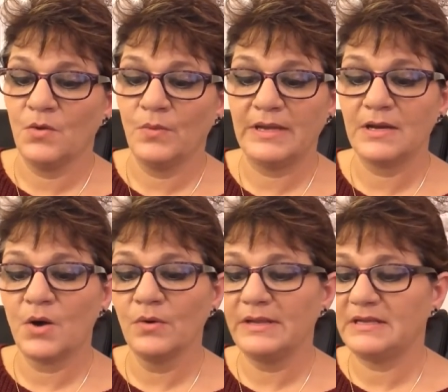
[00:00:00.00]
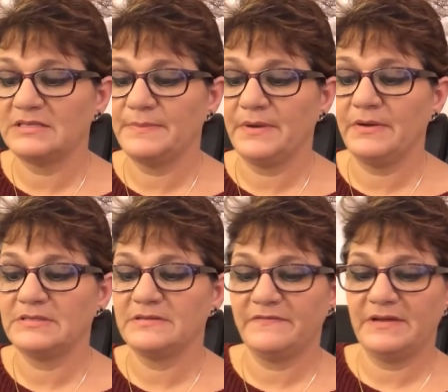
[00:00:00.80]
We can only
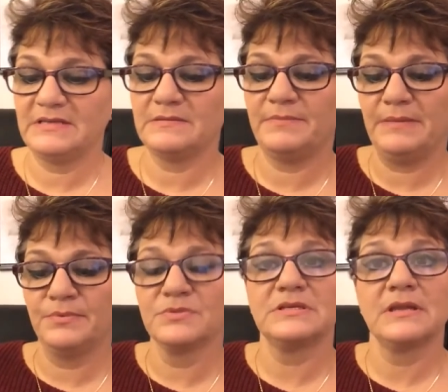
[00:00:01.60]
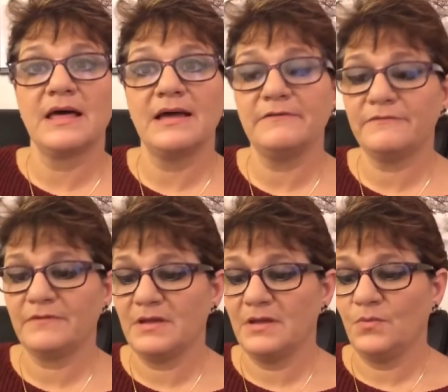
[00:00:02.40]
experience events and people in life
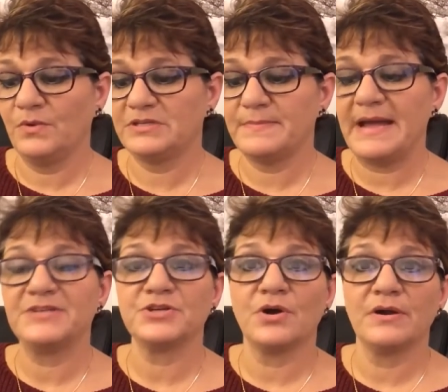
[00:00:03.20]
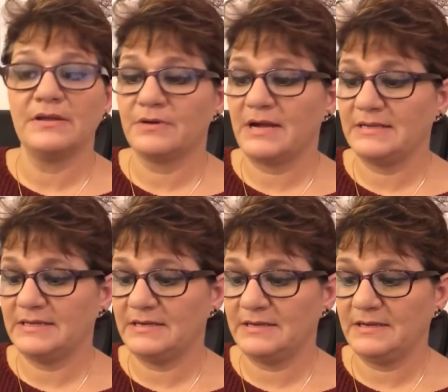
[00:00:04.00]
which match our inner
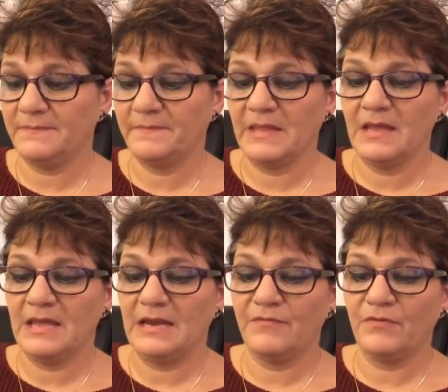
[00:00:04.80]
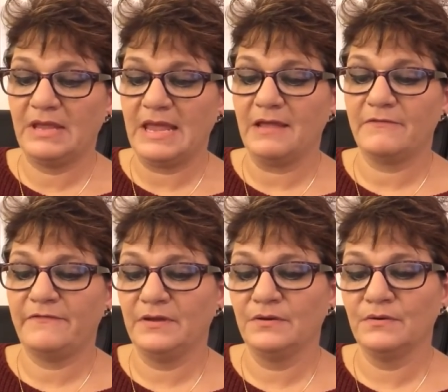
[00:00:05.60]
identity. And if we can't
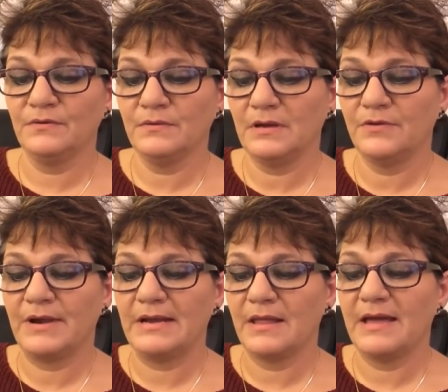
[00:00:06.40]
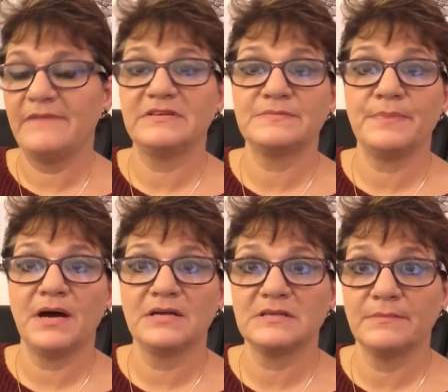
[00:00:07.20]
feel a great life is
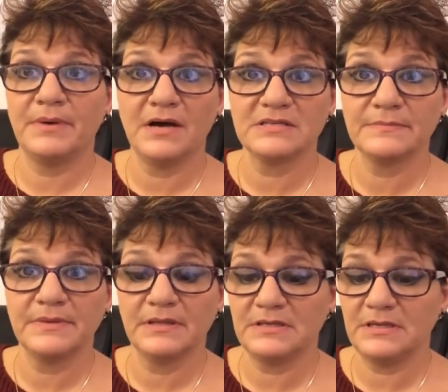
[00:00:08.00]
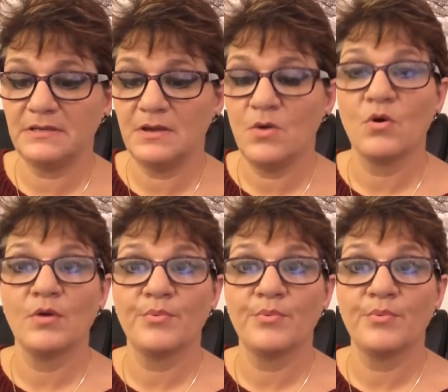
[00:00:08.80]
a possibility or a